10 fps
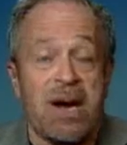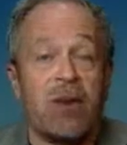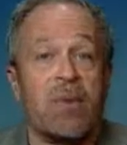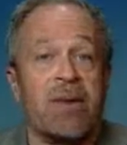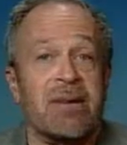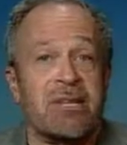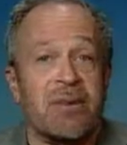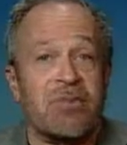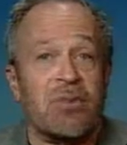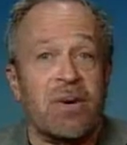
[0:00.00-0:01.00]

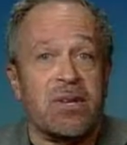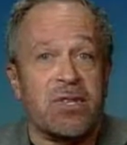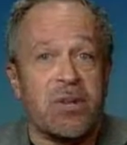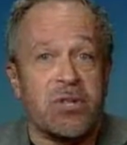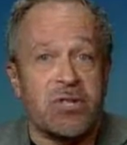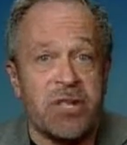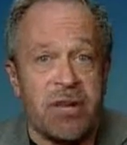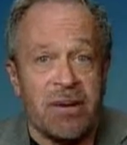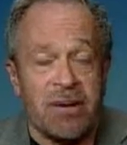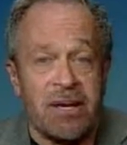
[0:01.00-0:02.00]
relative to what Social
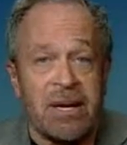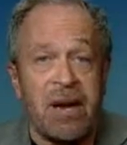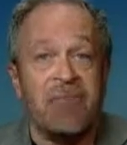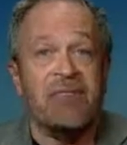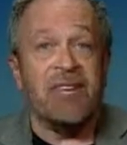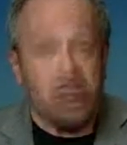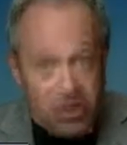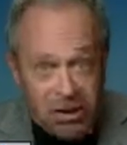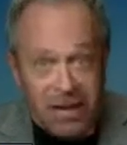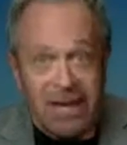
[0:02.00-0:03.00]
Security
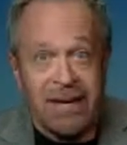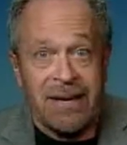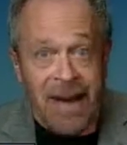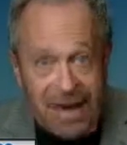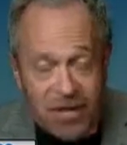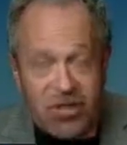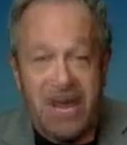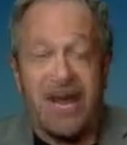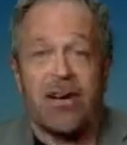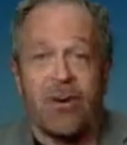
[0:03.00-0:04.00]
officially needs
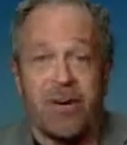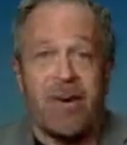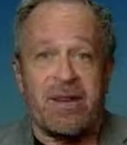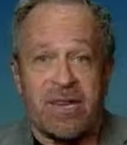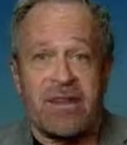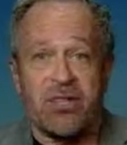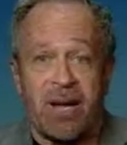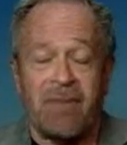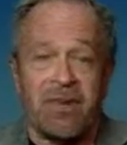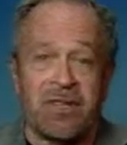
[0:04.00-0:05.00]
in order to maintain
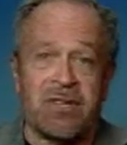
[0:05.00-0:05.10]
solvency.